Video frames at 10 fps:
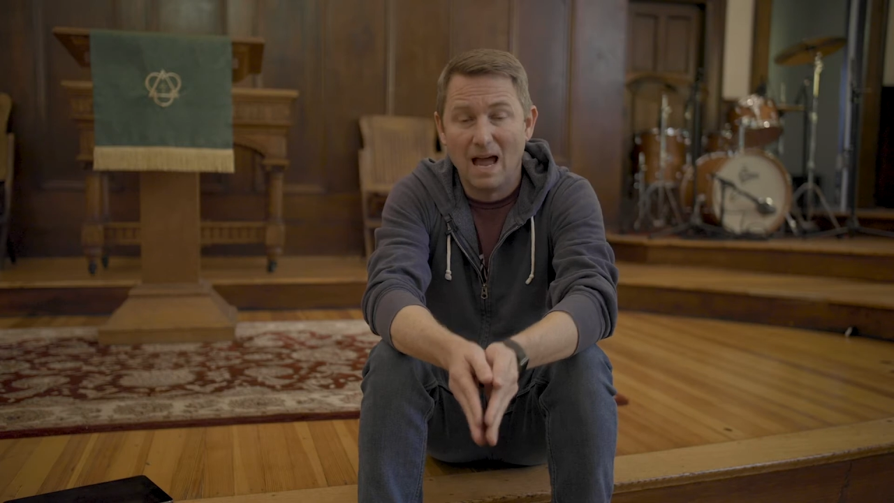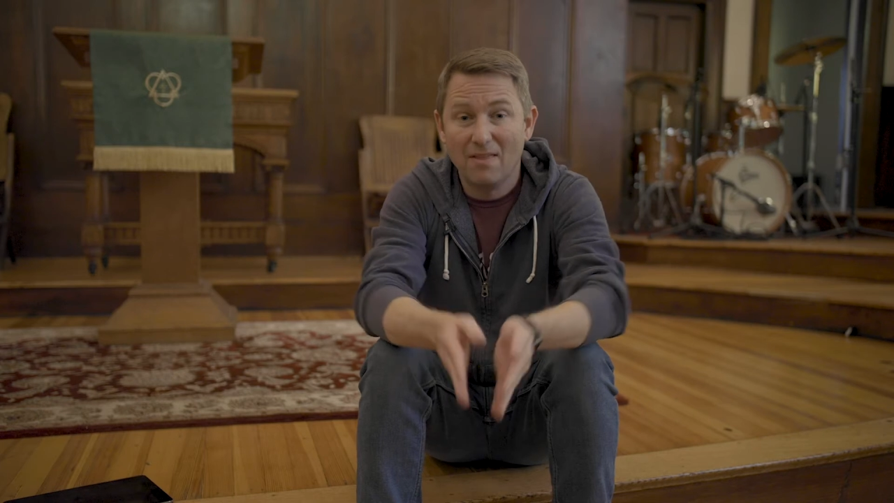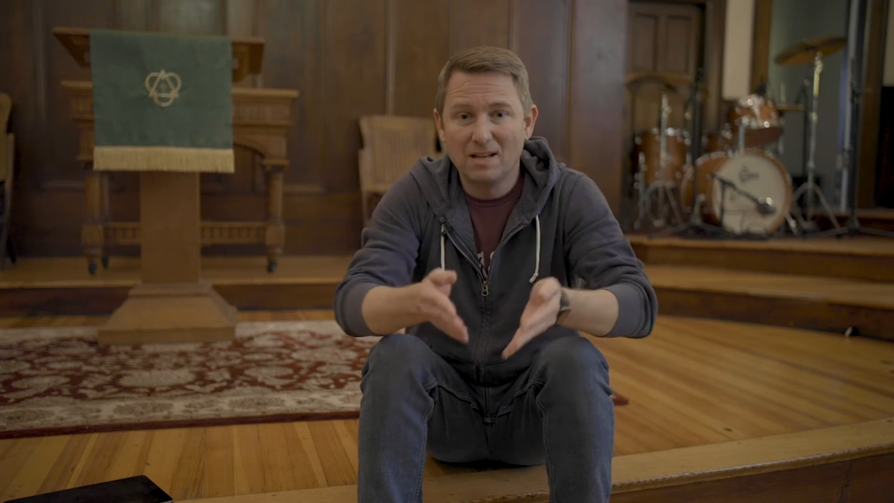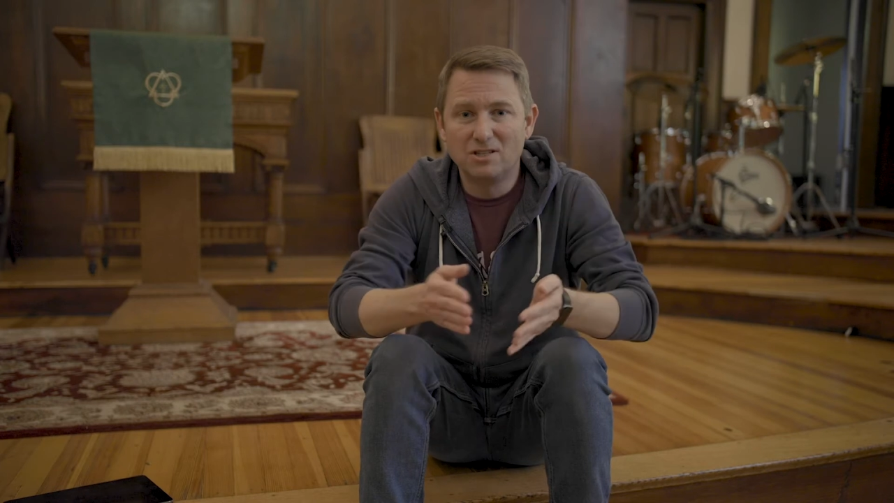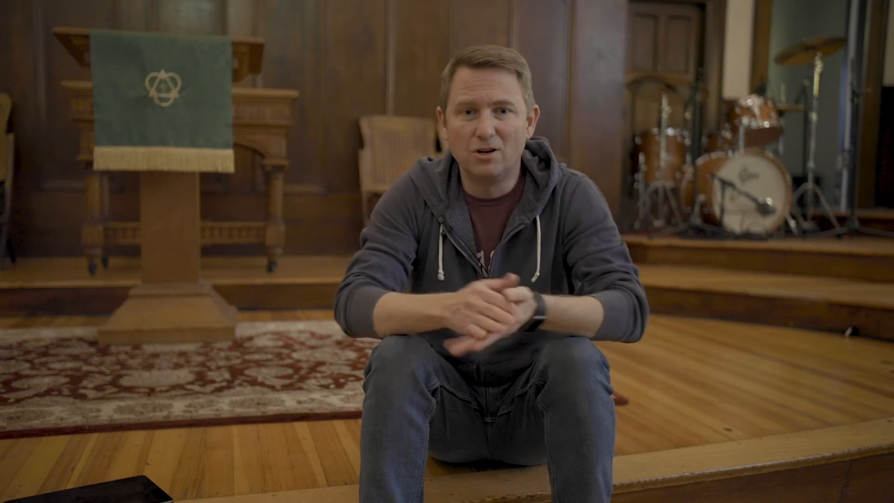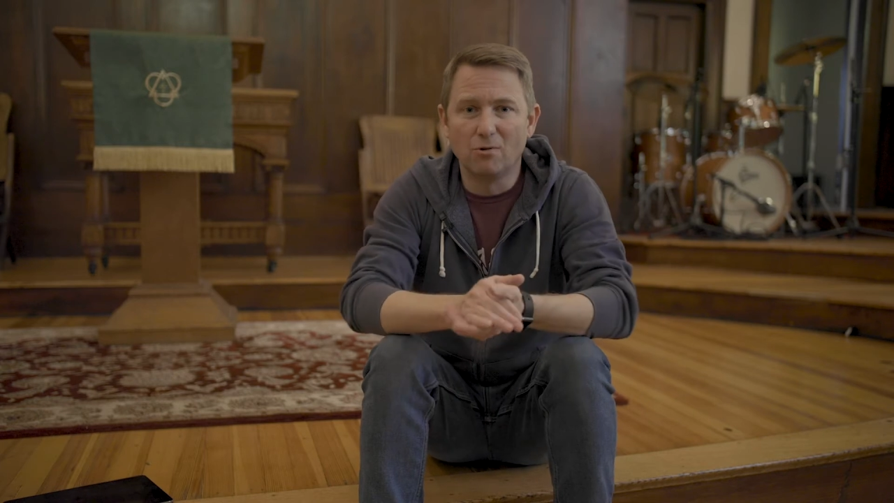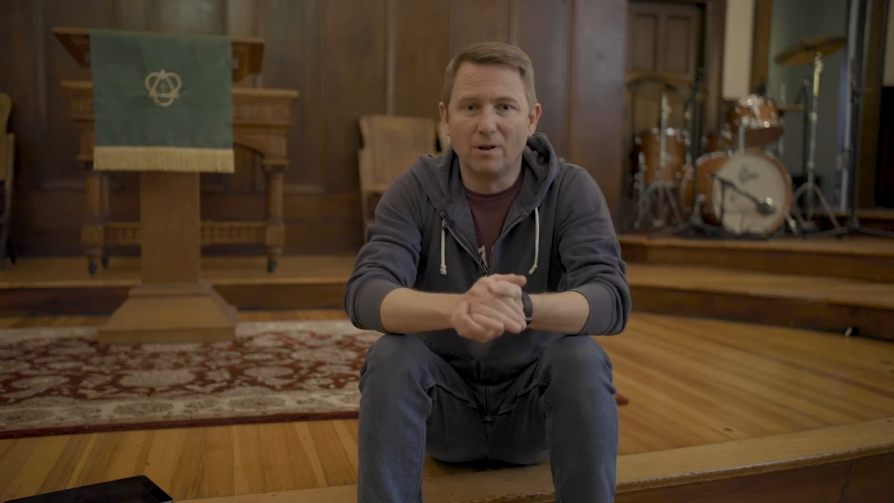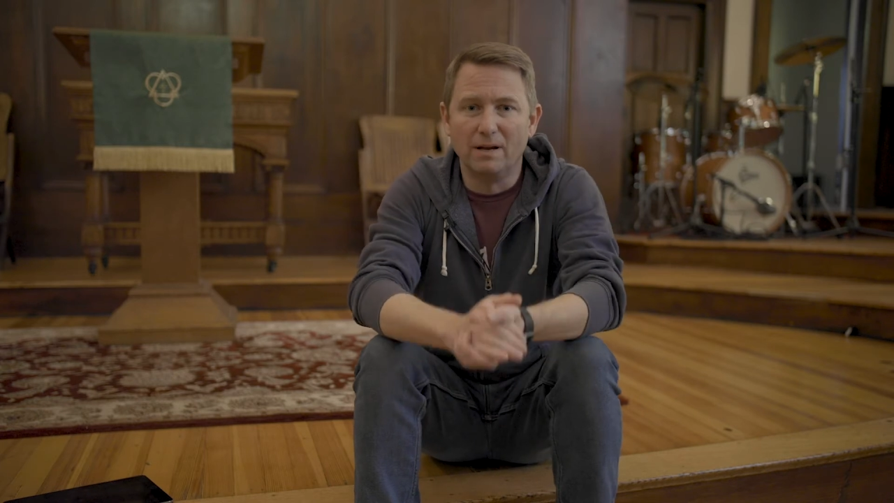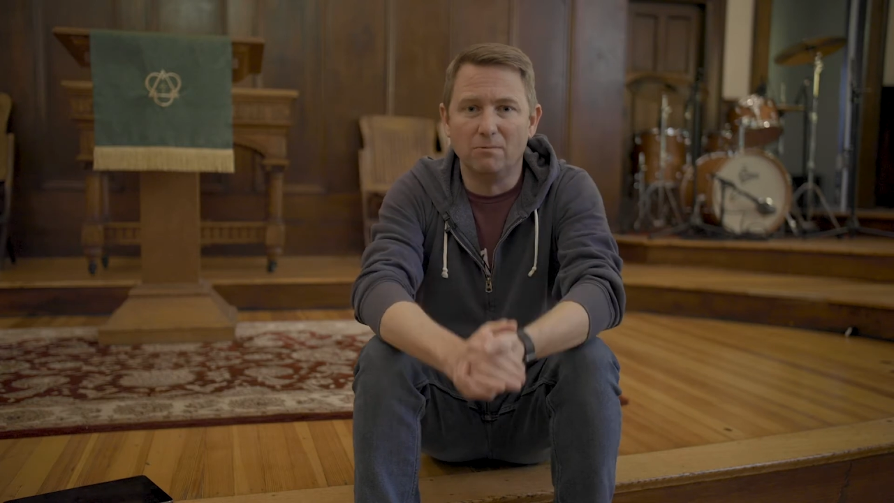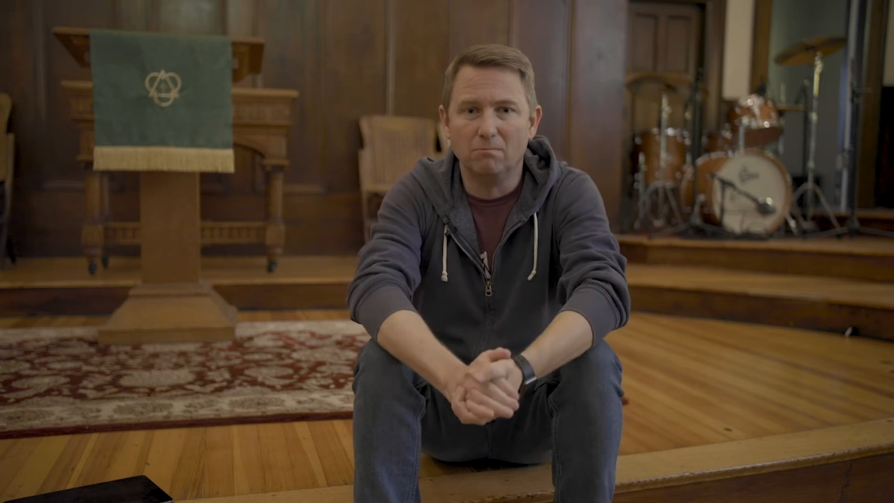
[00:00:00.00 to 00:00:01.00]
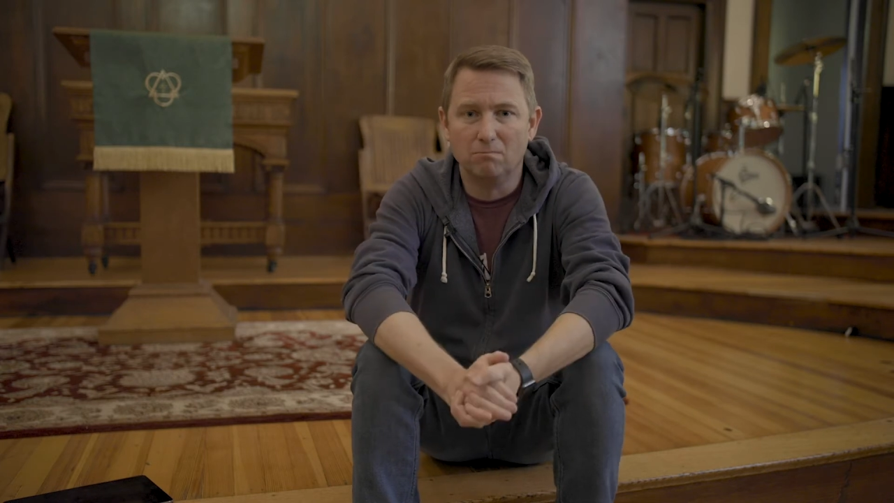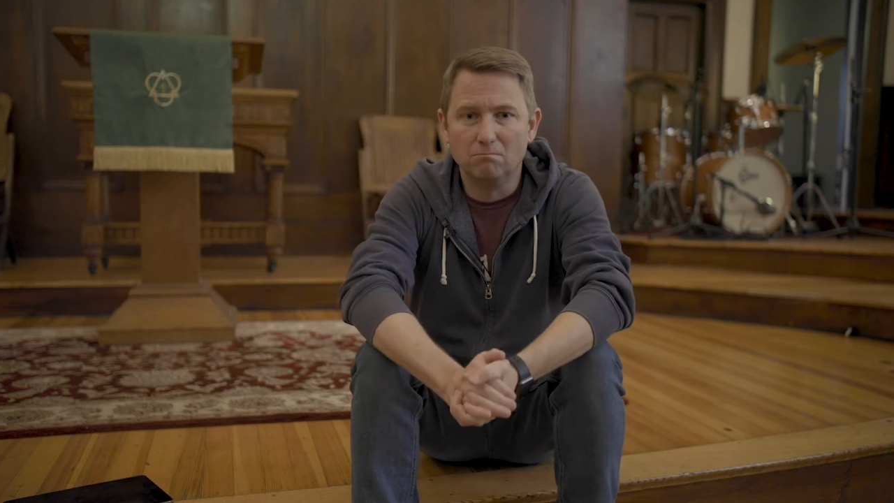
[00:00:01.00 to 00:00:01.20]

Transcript: And that's generally